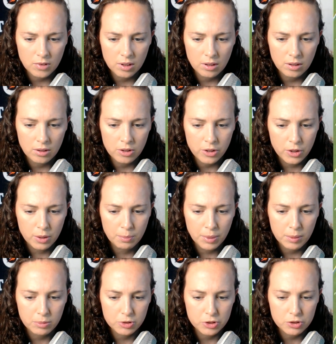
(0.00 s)
Another
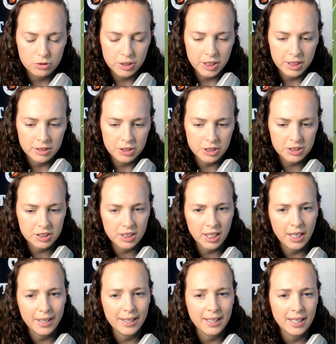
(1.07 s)
bubble screen just to
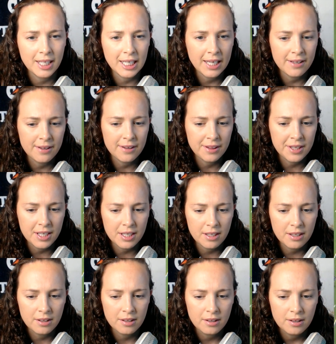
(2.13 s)
kind of
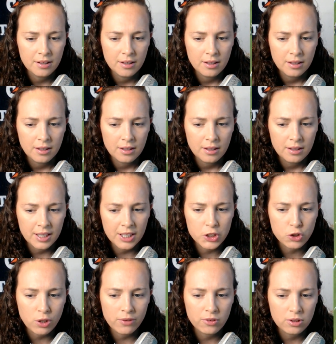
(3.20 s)
get
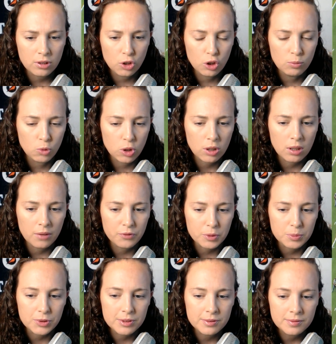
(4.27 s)
Trevor a little more
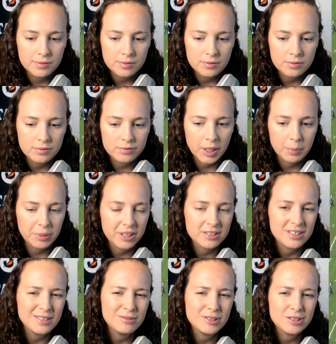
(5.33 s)
comfortable, right? Because he
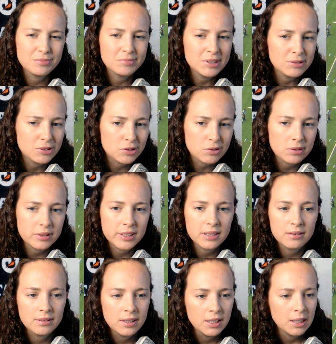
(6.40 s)
was throwing
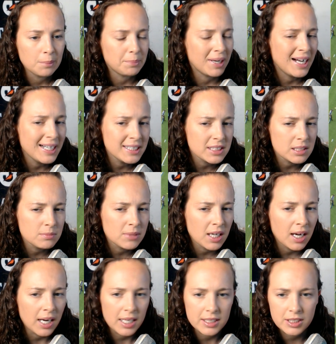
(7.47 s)
behind some
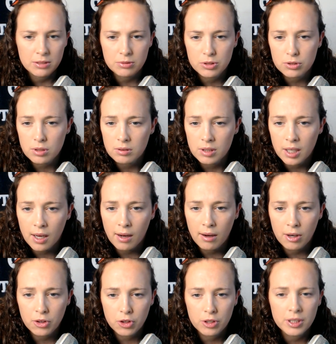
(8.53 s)
guys, he was throwing
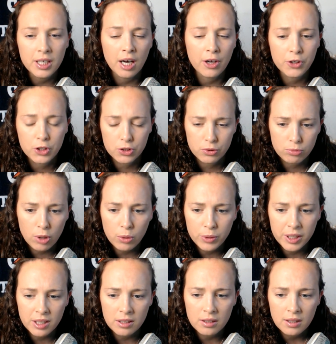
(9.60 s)
under
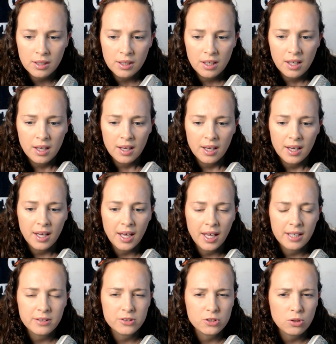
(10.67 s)
throwing,
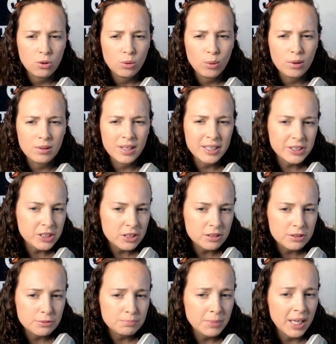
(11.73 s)
and so let's just
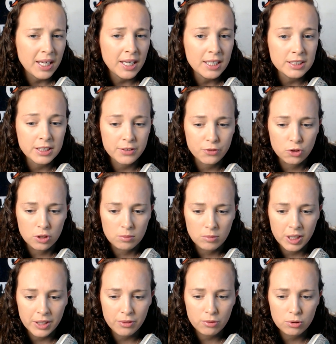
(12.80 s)
make it easy for him,
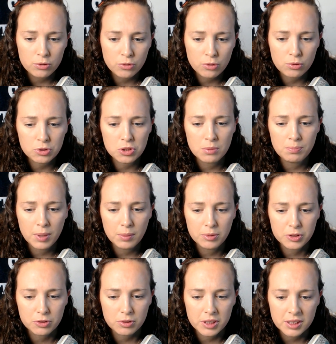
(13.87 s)
right? Throw some bubble
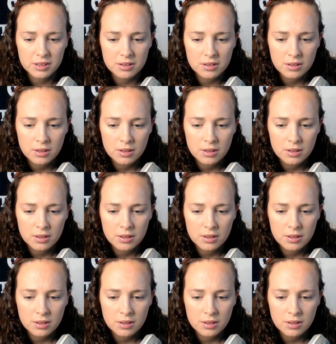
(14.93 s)
screens.